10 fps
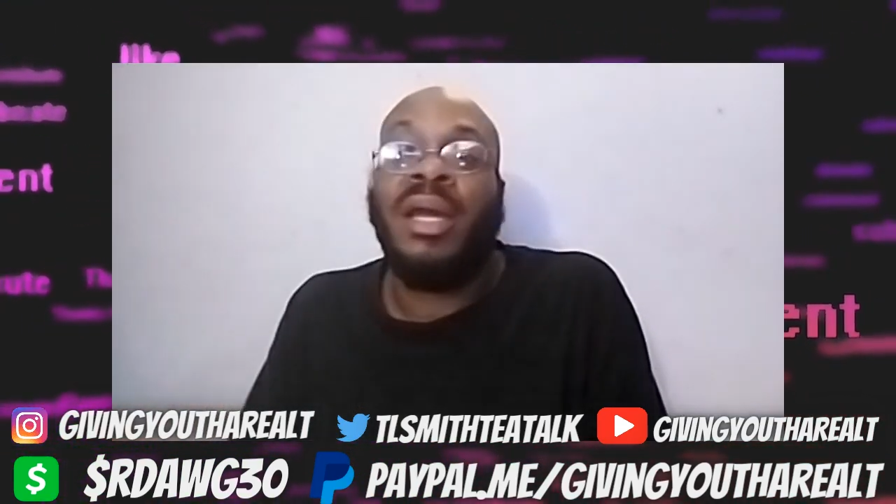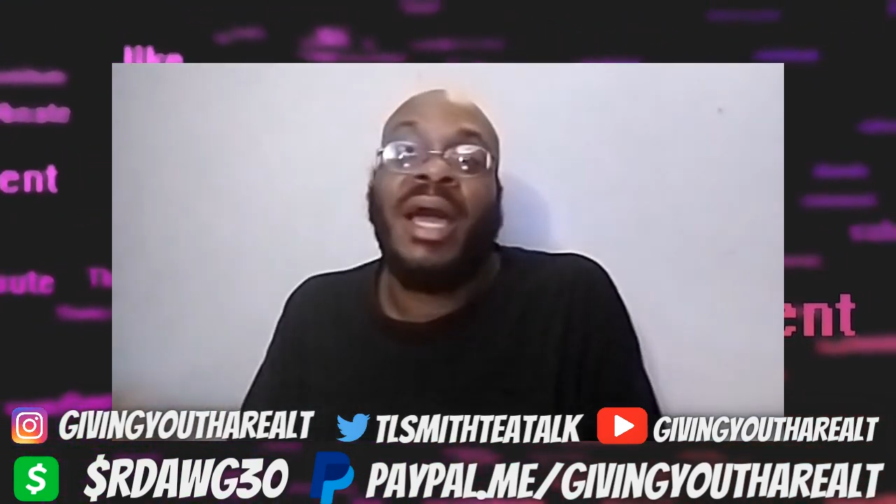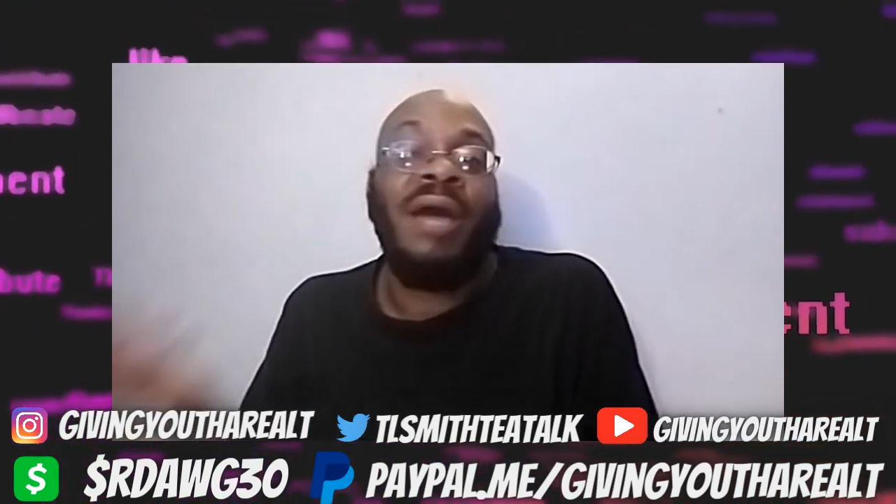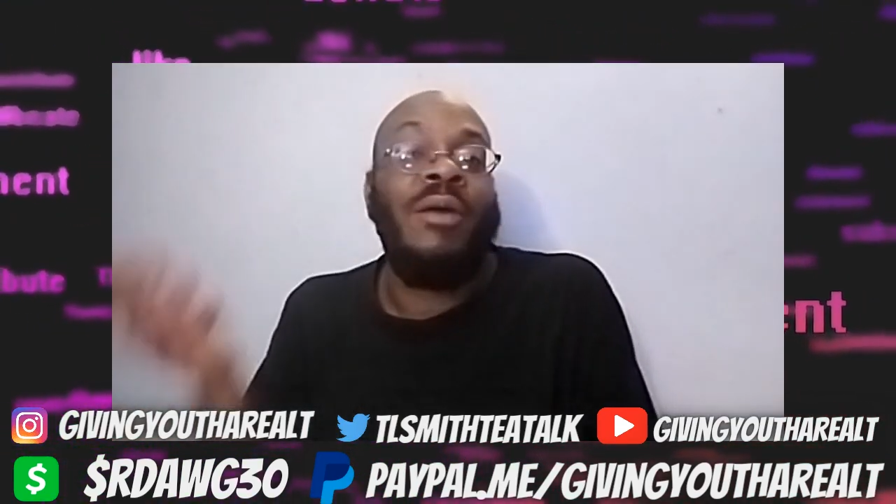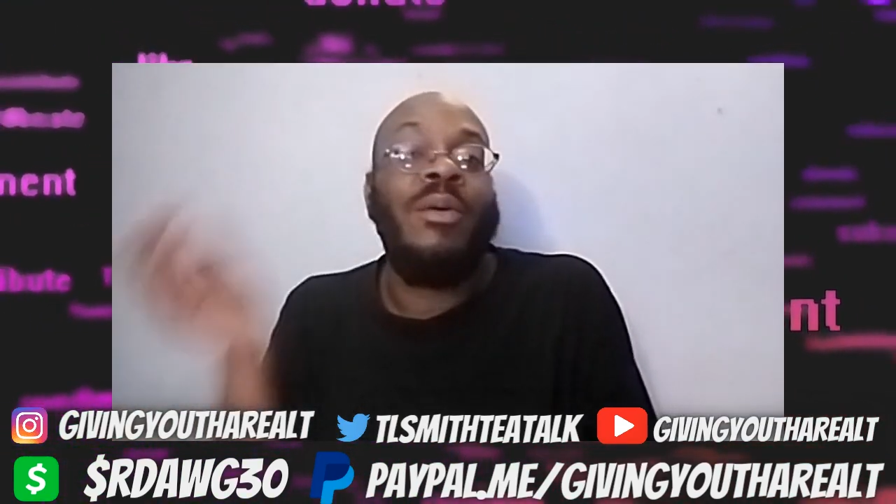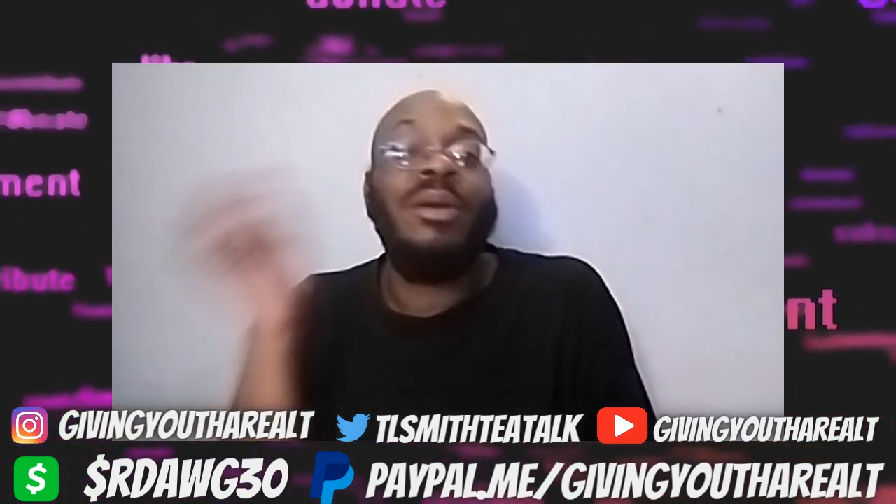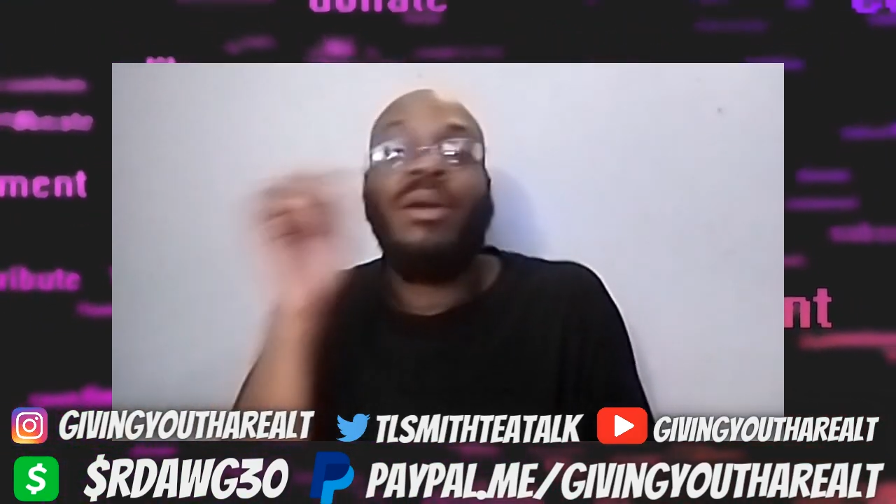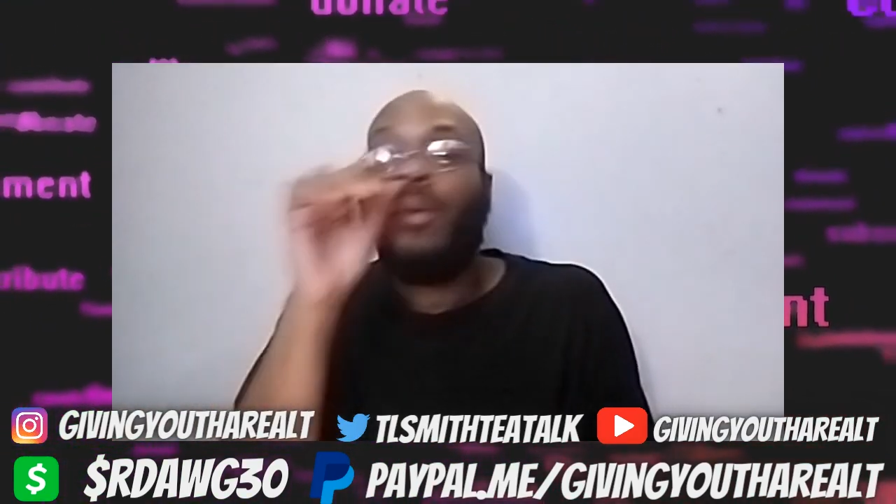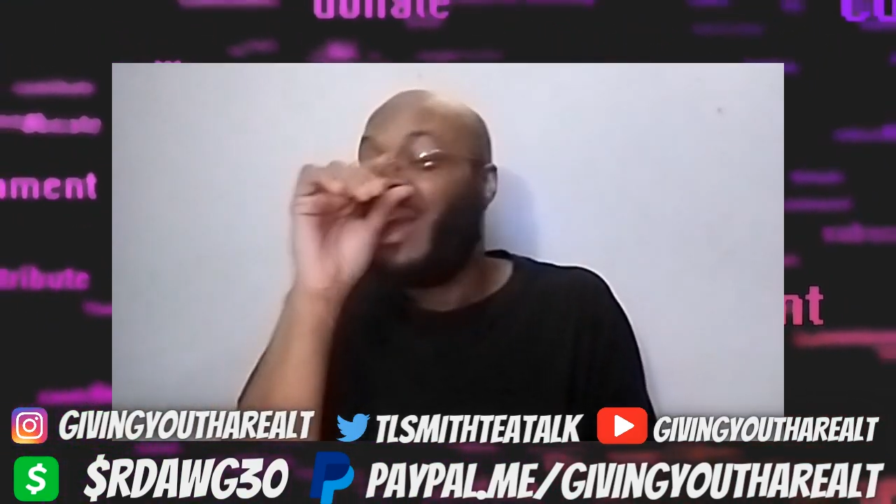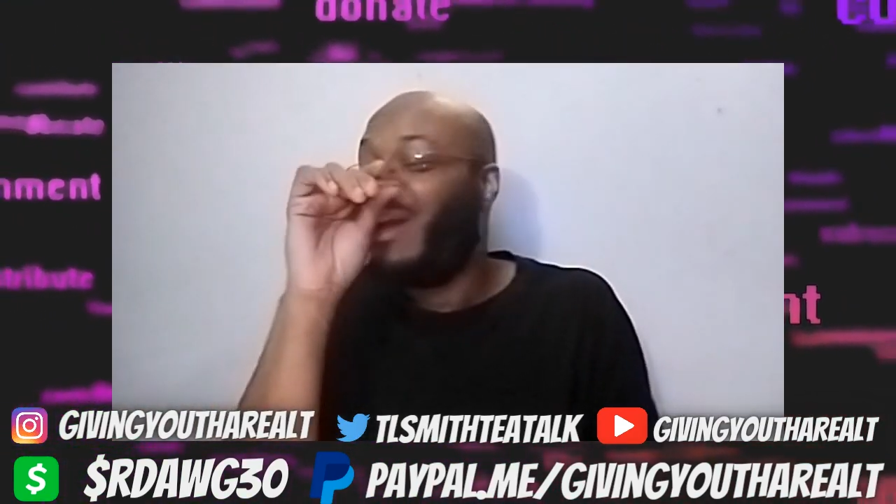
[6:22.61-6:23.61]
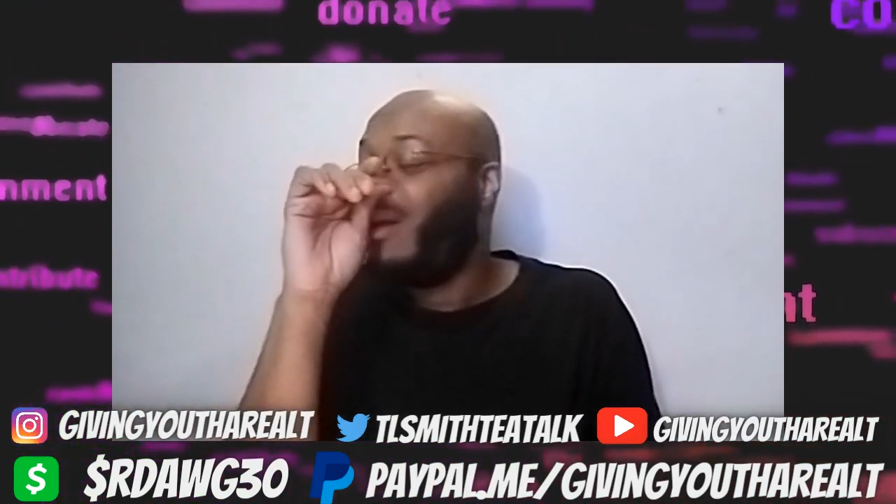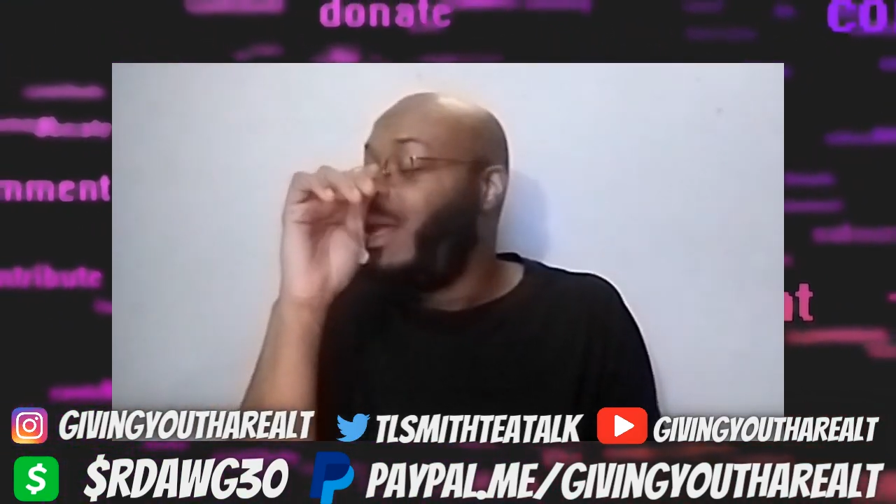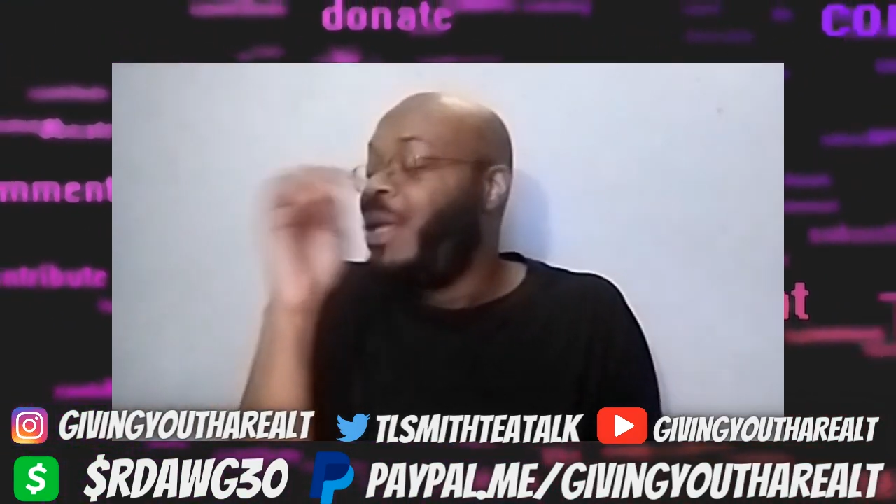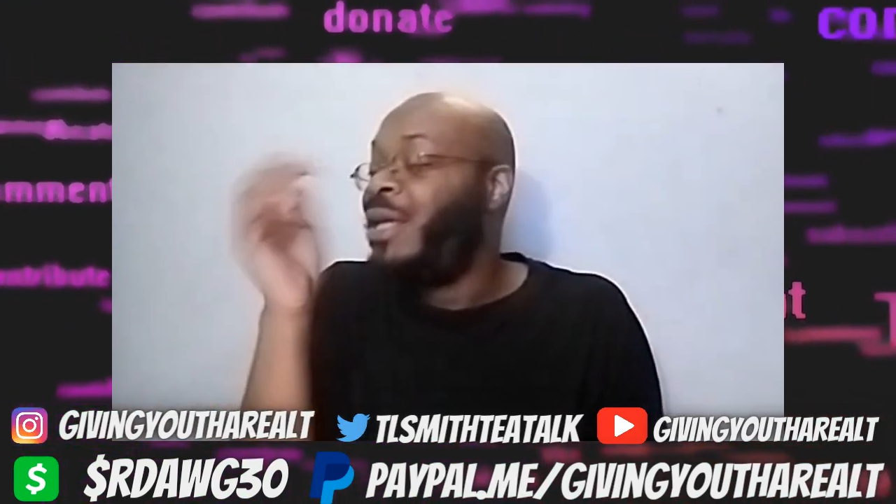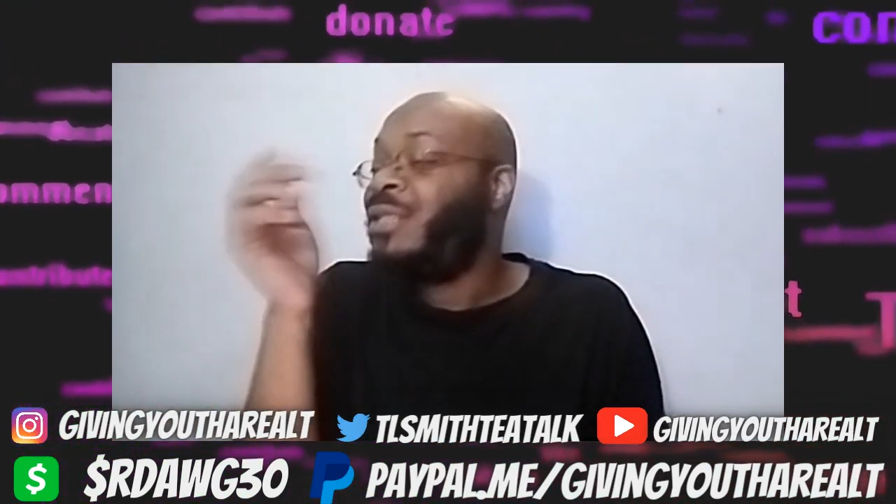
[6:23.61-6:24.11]
got going on here,
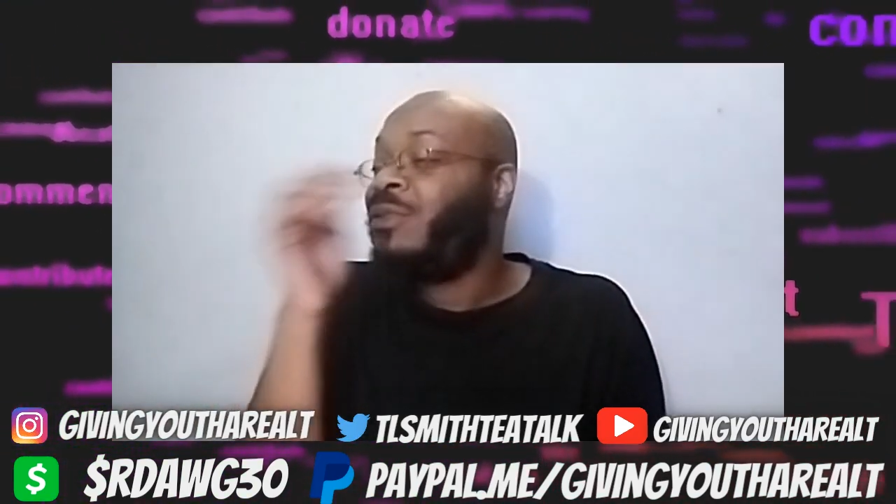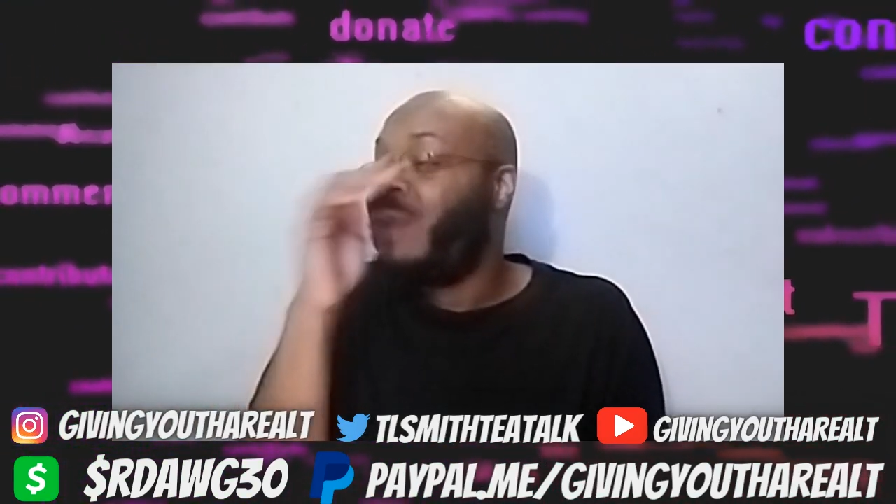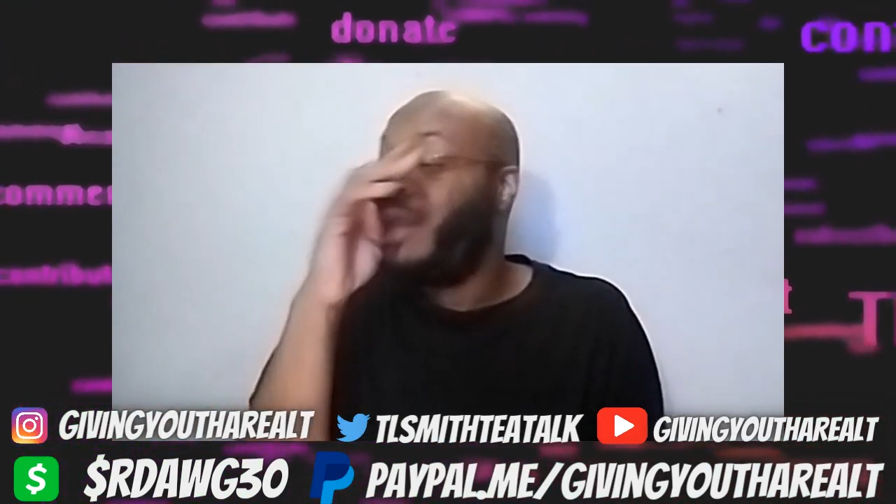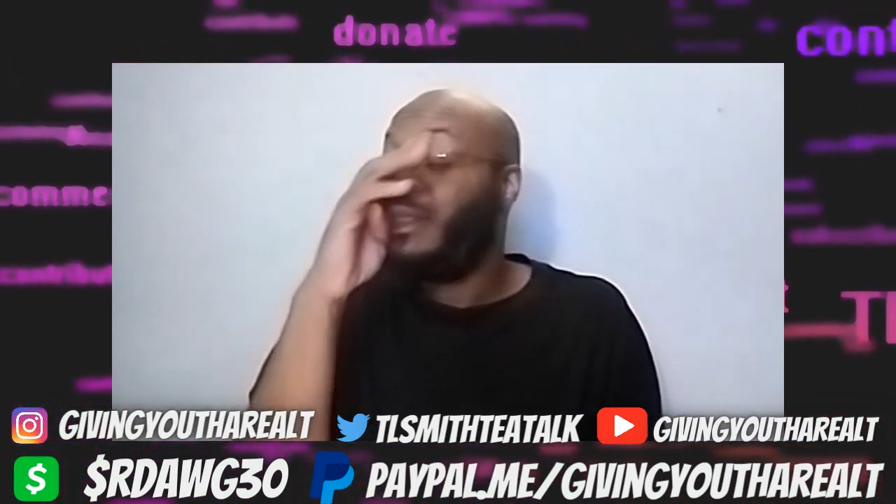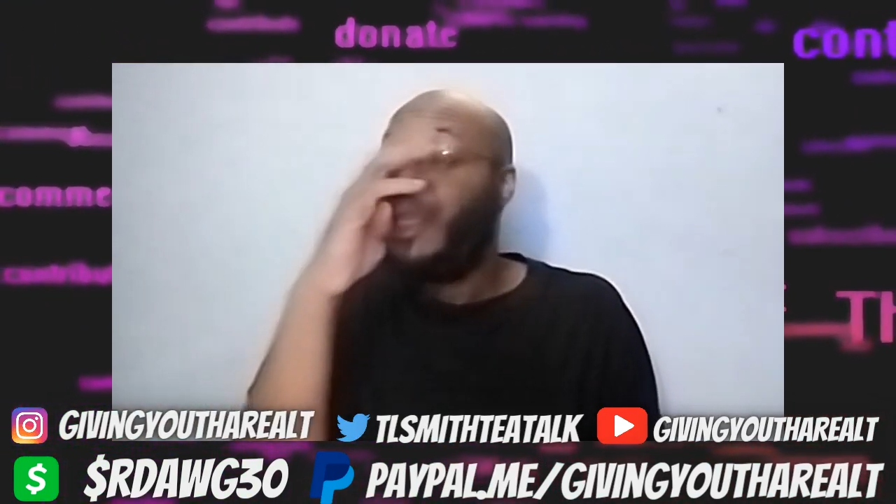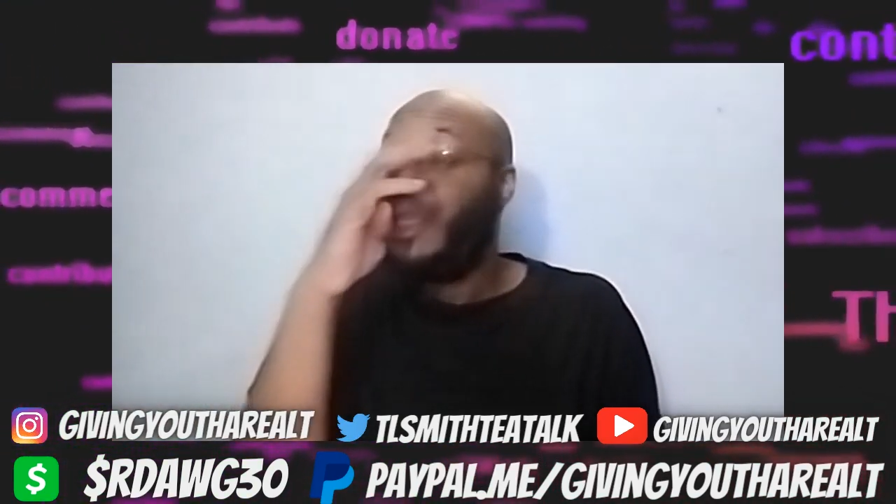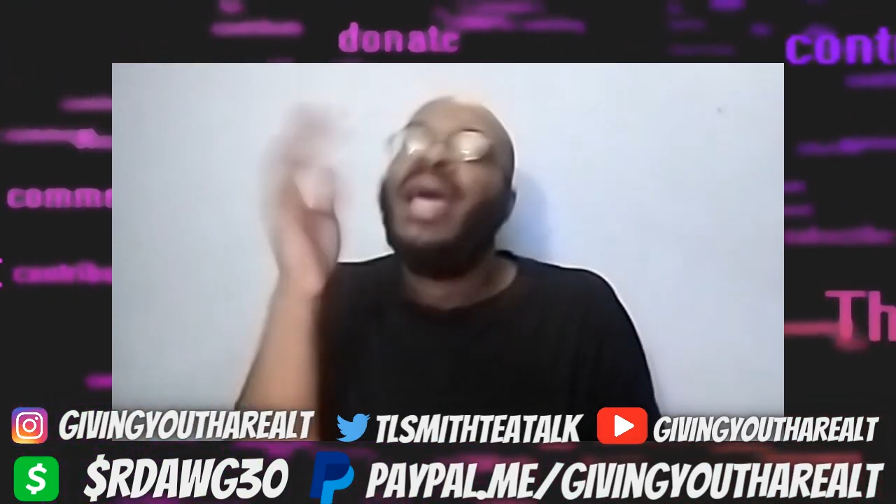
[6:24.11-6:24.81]
it's crazy to me.